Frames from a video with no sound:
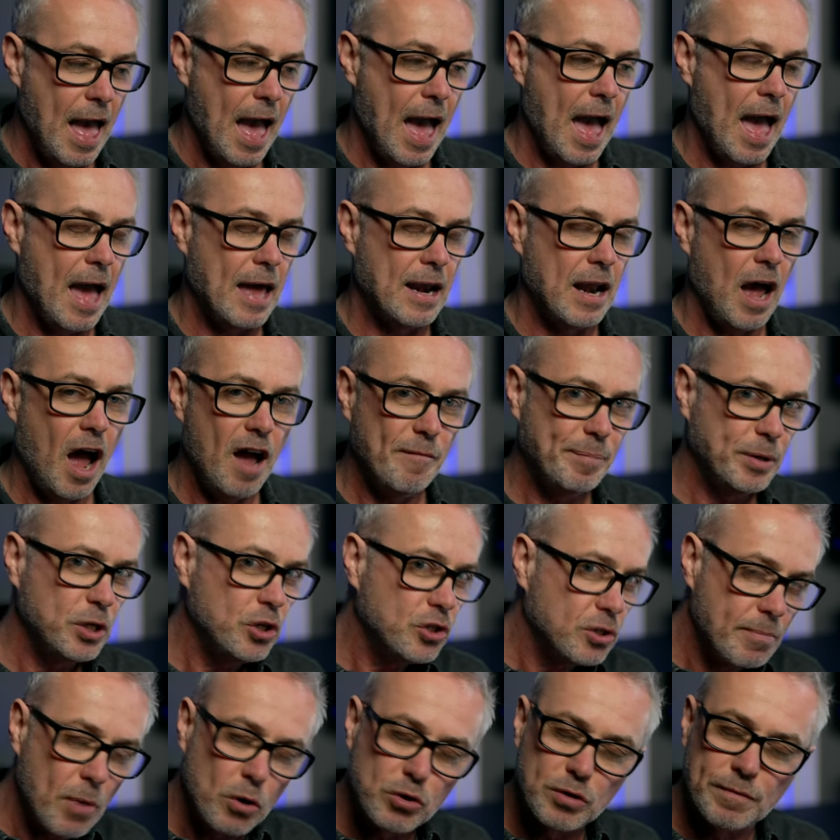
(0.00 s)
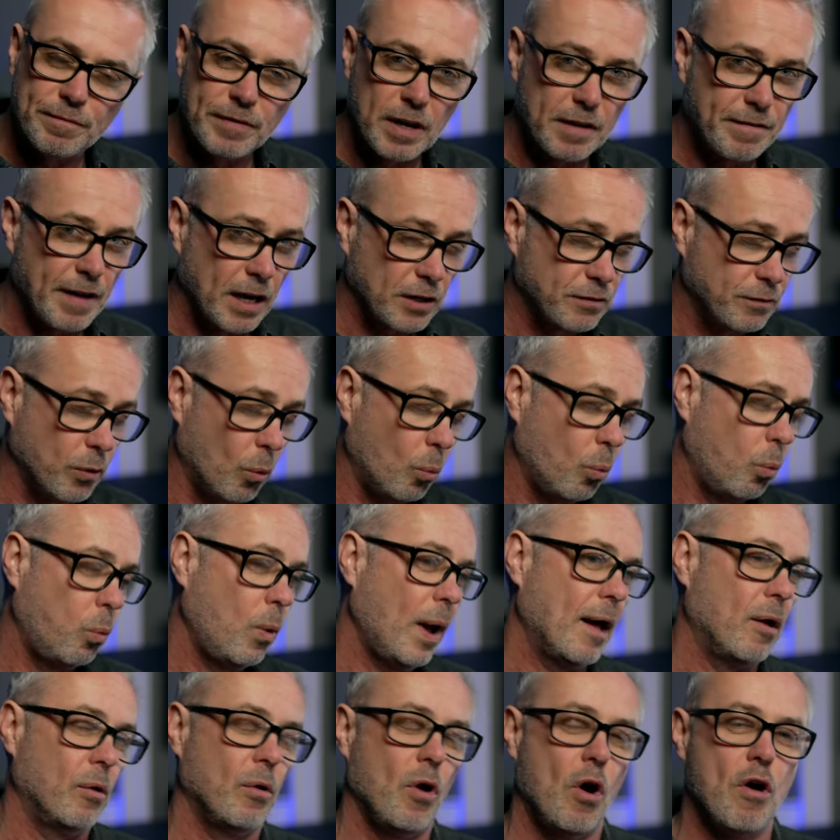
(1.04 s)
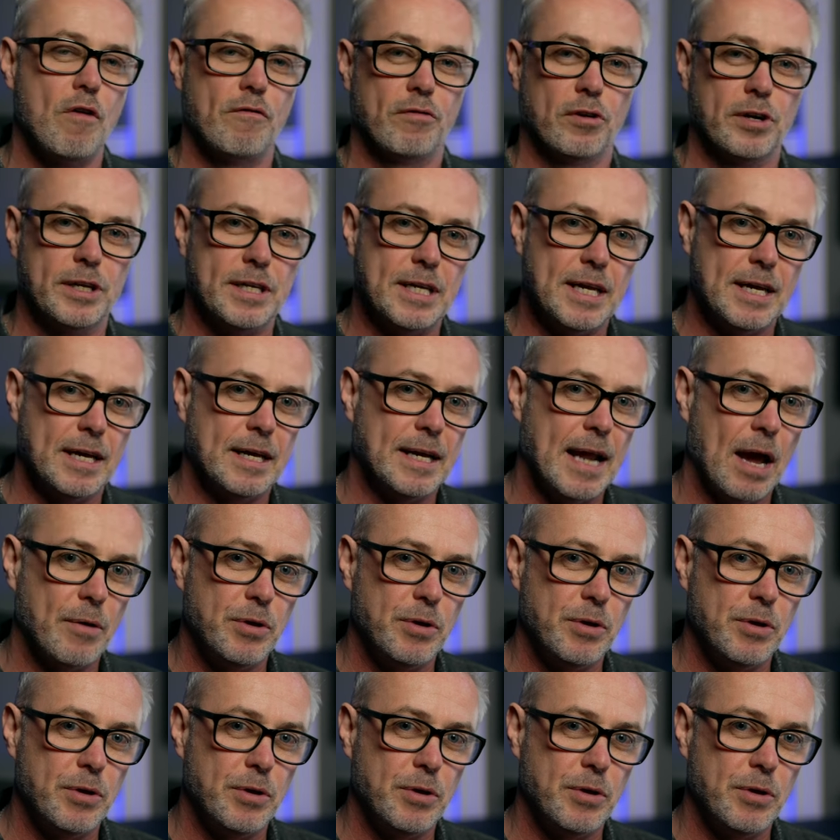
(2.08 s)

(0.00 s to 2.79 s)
And I've been using Motion VFX for well over a year now.